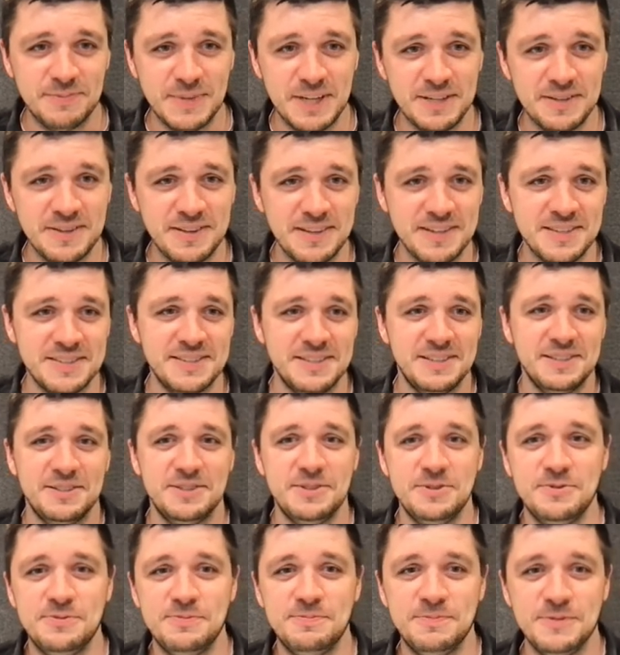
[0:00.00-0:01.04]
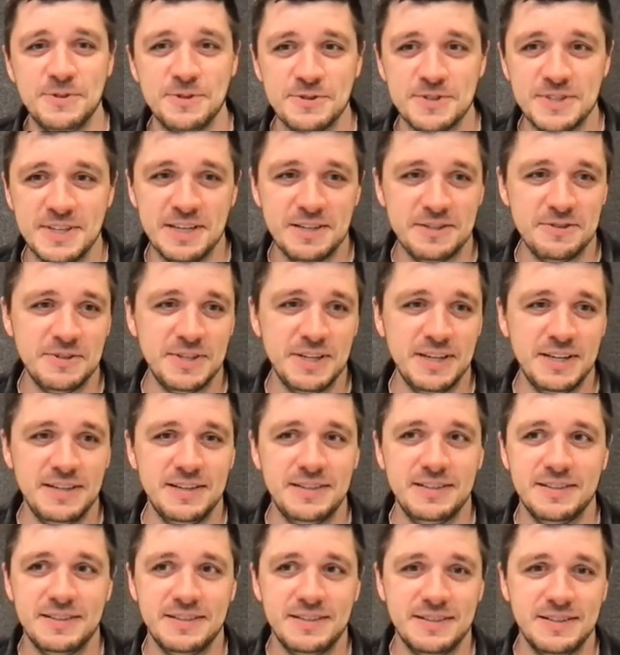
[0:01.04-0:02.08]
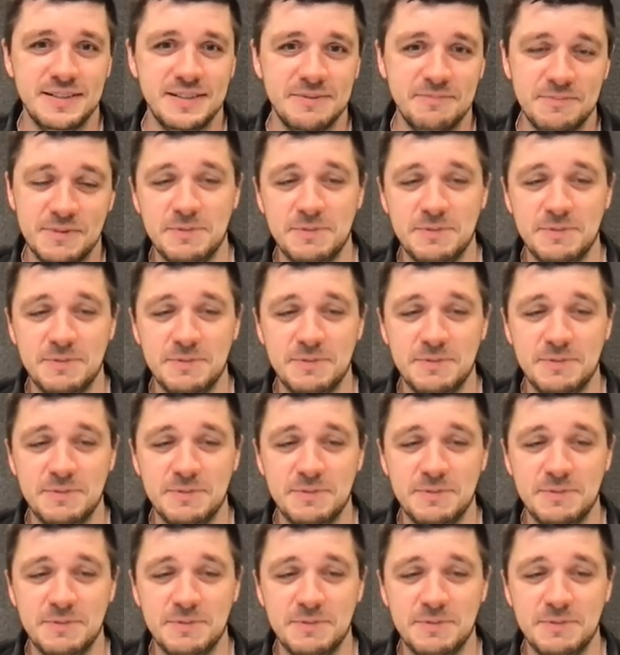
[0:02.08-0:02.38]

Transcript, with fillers: many things that you use day to day in uh,